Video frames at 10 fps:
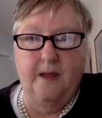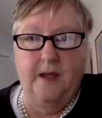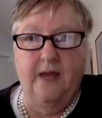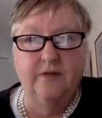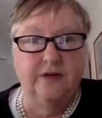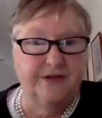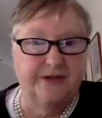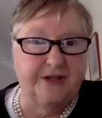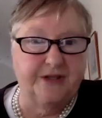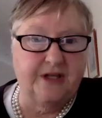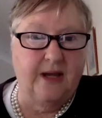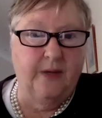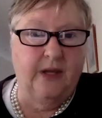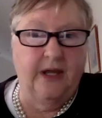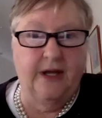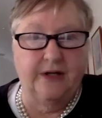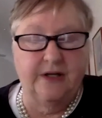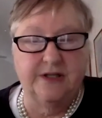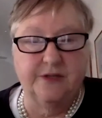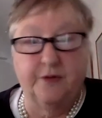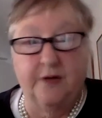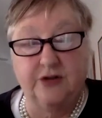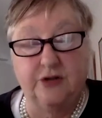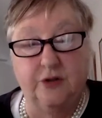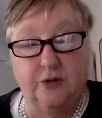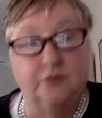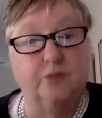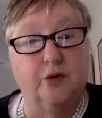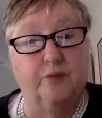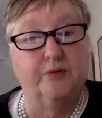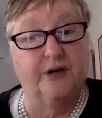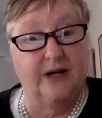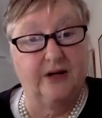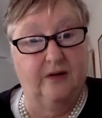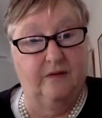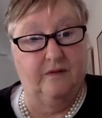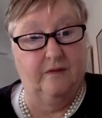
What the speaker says: evidence that's coming out is that we're actually all more productive.